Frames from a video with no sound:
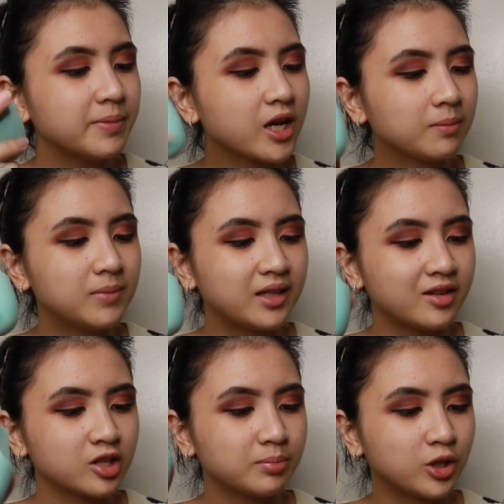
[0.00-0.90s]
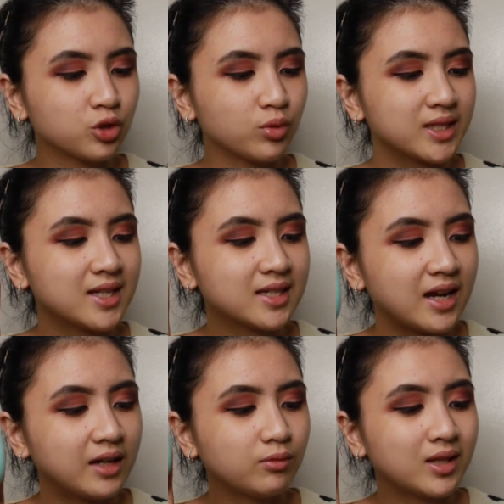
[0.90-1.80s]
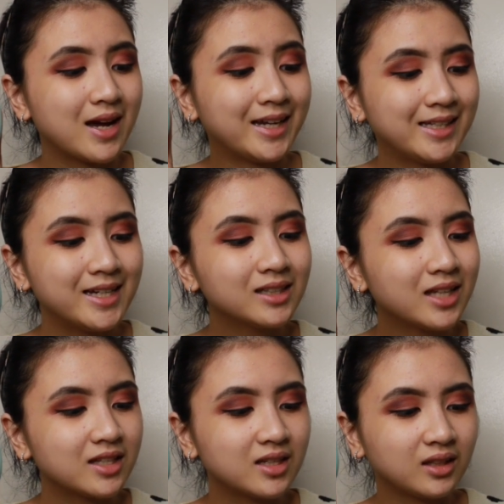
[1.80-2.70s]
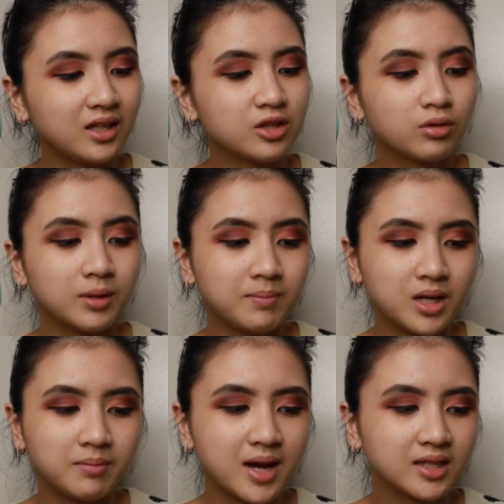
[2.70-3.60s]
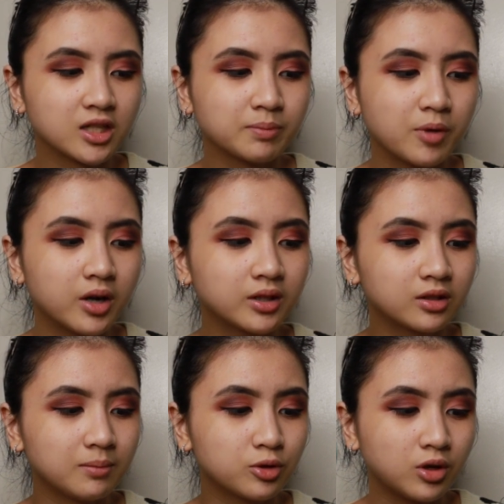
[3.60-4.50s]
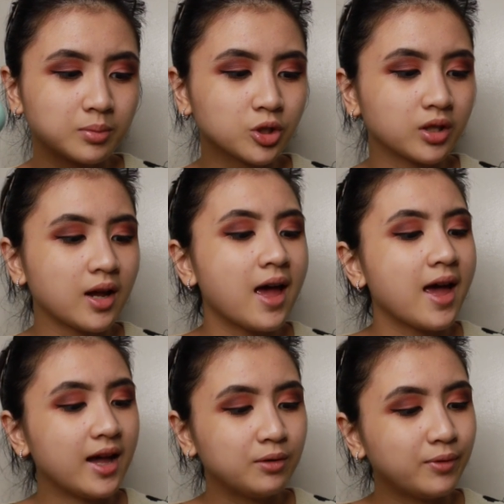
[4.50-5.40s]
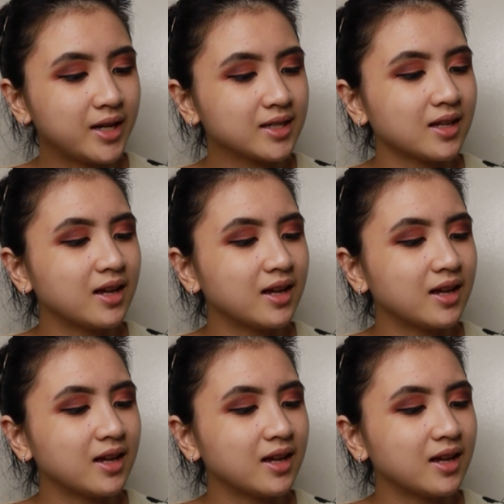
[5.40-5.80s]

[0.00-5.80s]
makeup blending sponge was designed with the ideal density so it minimizes product absorption and waste,